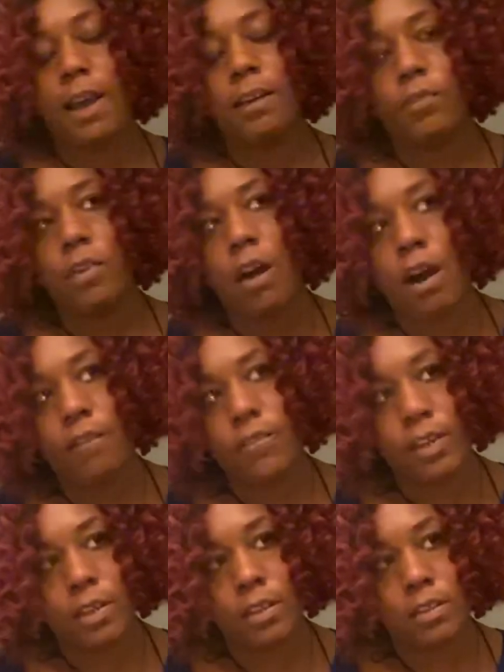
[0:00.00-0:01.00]
of
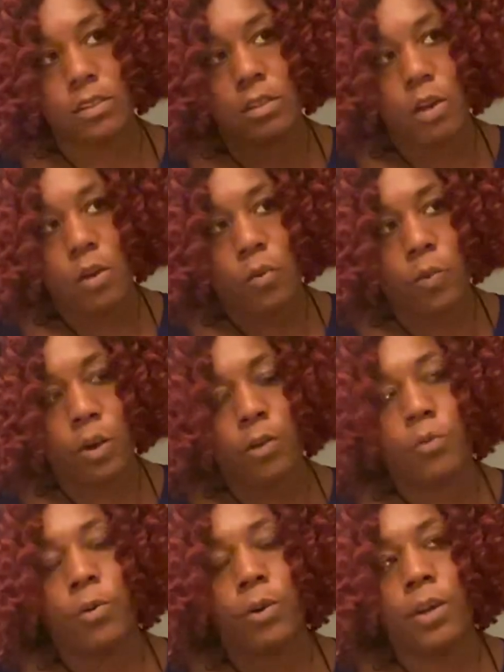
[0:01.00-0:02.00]
confidence when
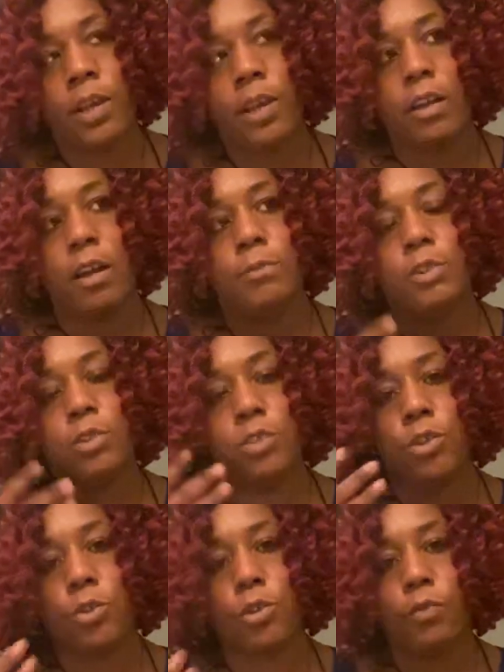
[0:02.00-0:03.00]
it comes to
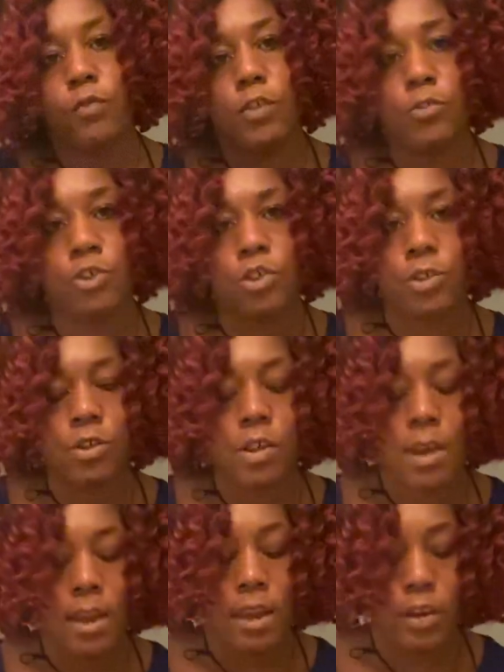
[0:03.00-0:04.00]
your future
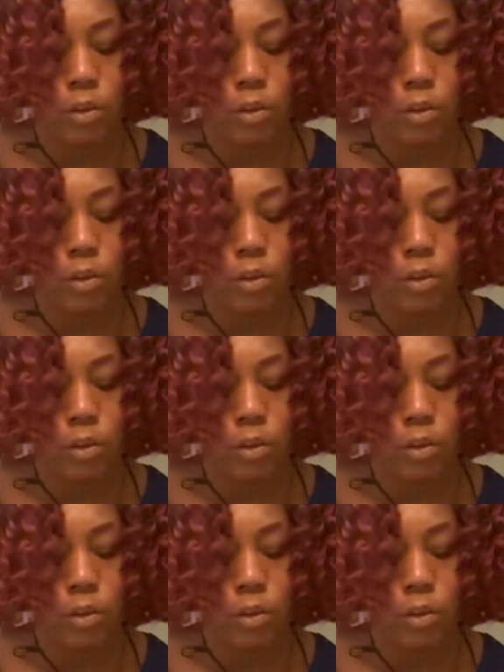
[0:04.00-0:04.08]
and